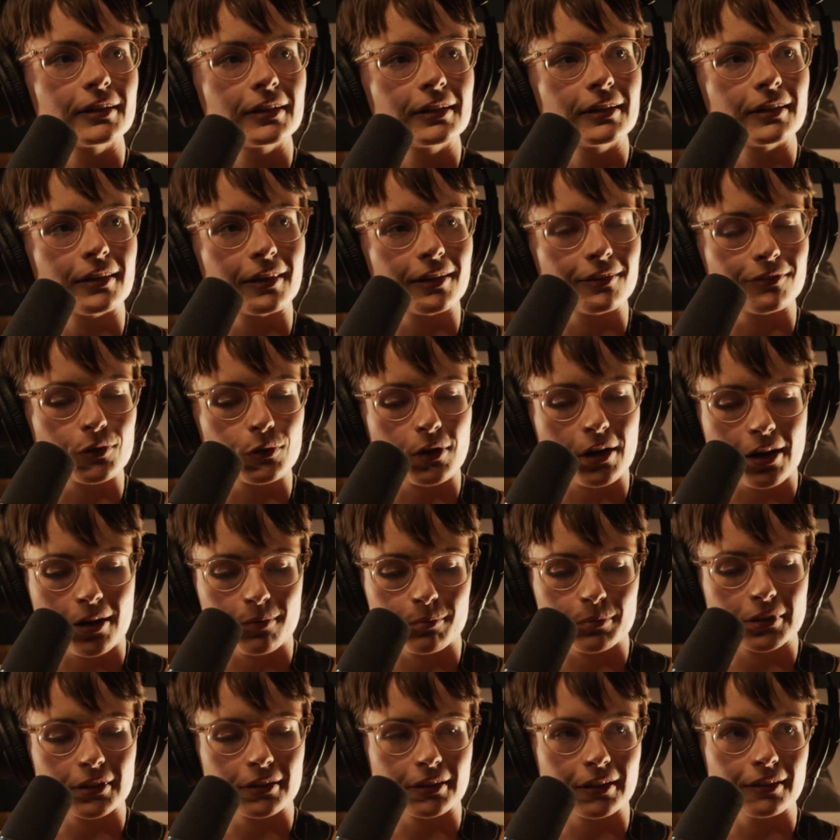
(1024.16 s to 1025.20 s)
And they've all
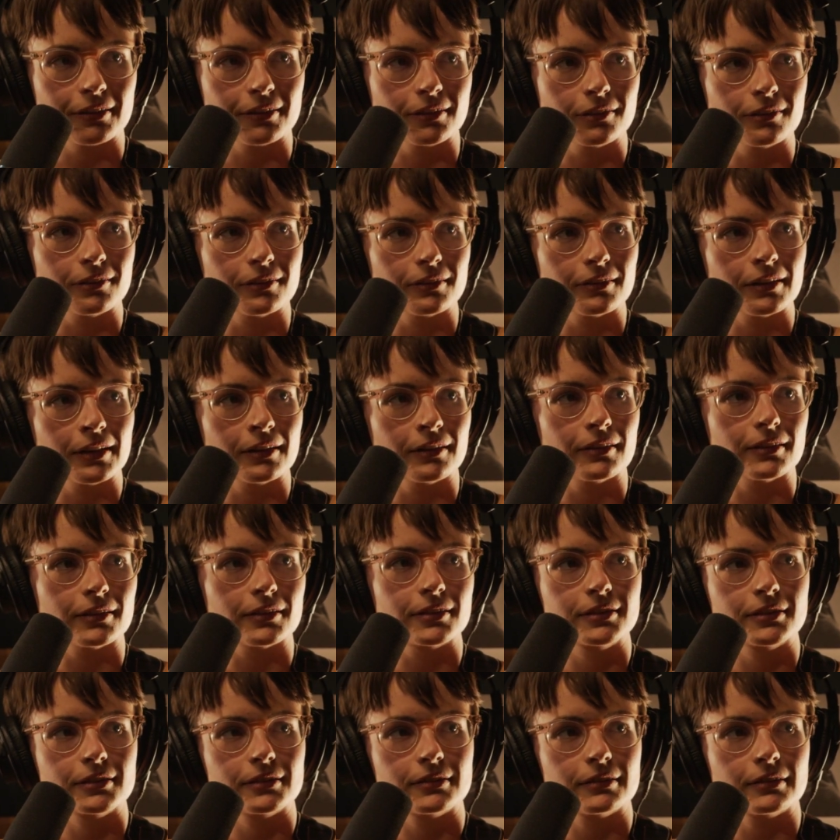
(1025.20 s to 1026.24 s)
come together in
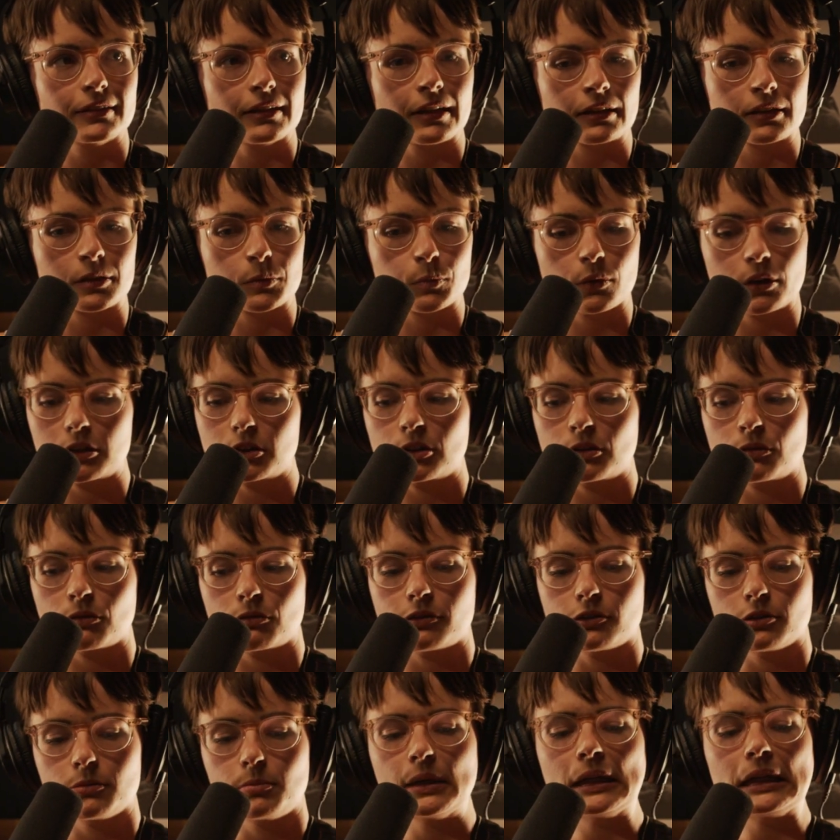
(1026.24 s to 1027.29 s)
this expression
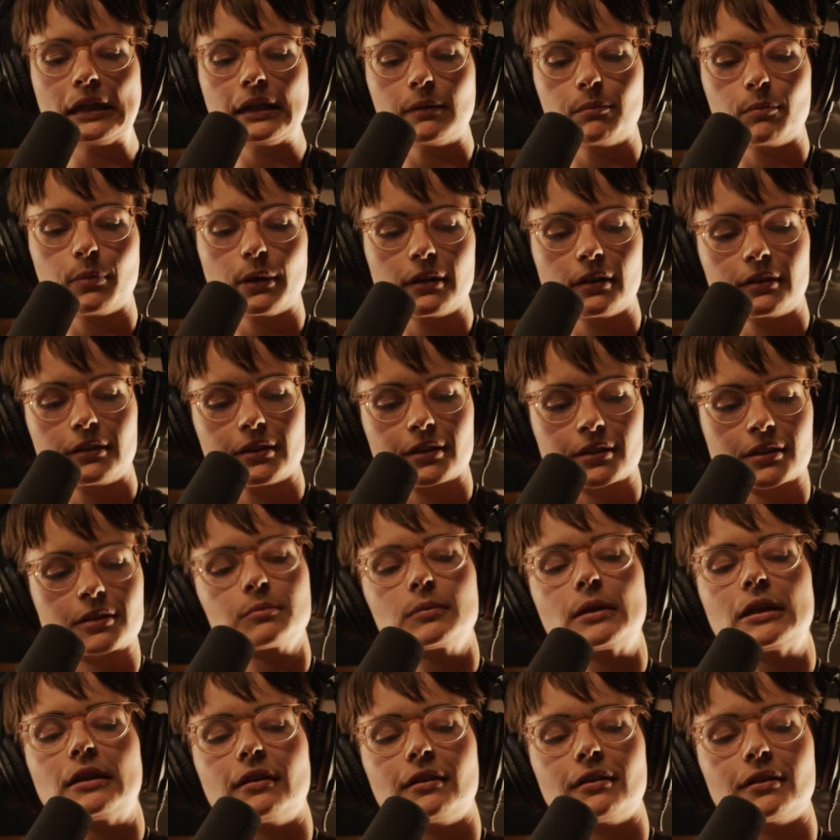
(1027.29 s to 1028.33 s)
for me, but it doesn't
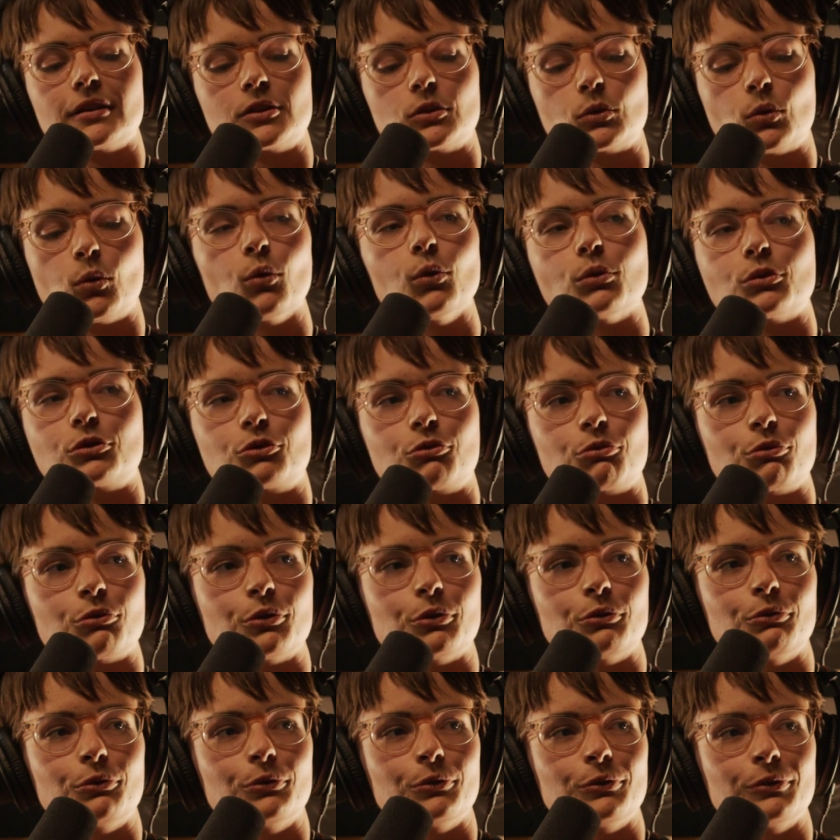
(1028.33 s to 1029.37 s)
mean that it's all
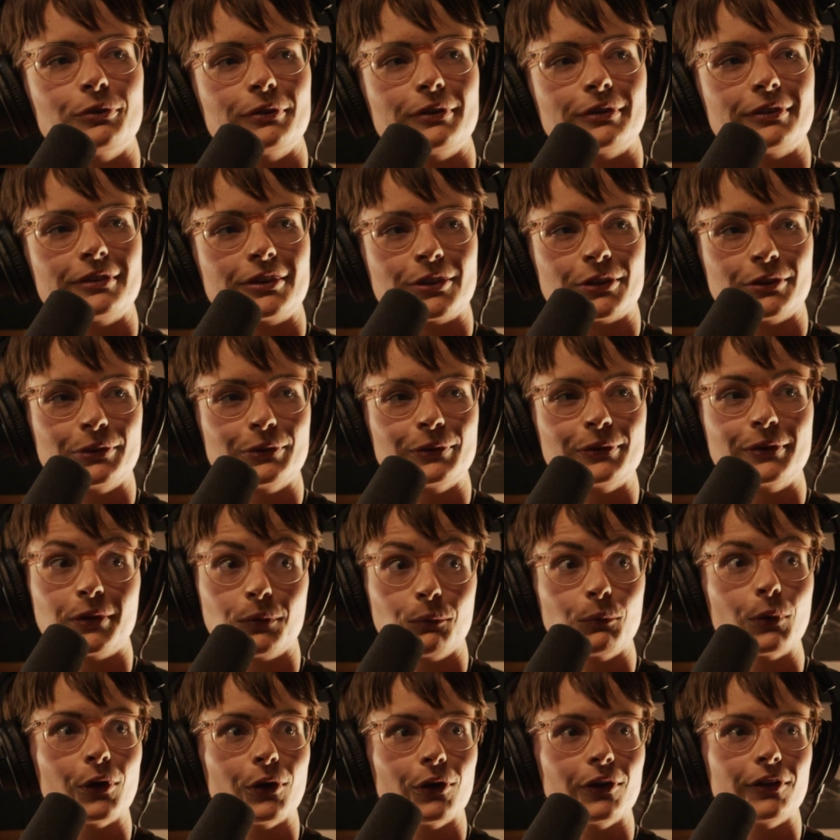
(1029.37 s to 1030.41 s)
true to the
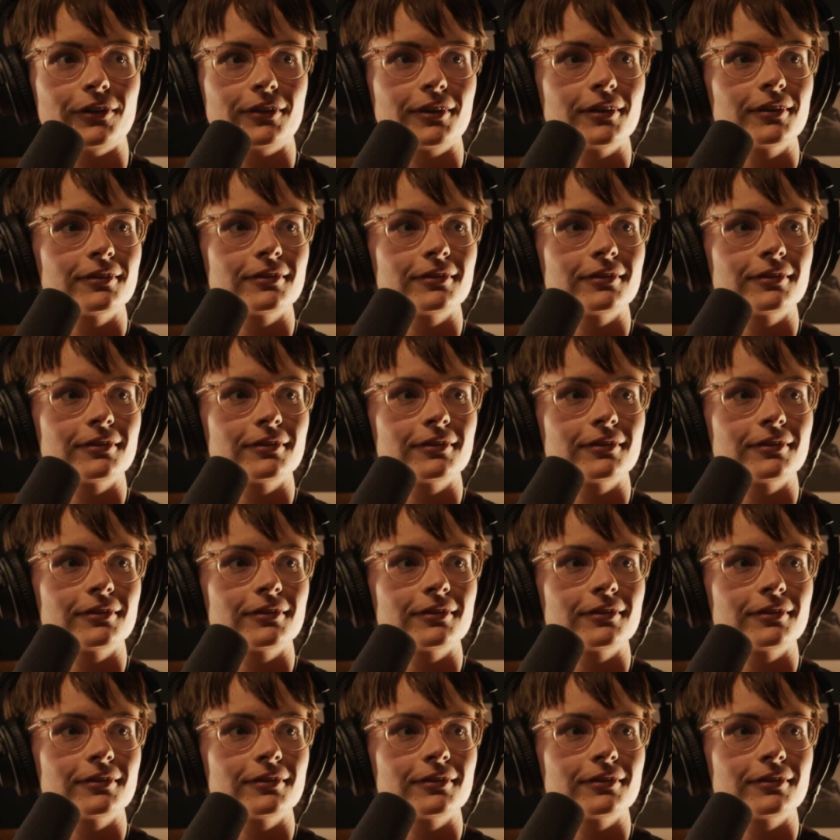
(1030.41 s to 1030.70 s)
word.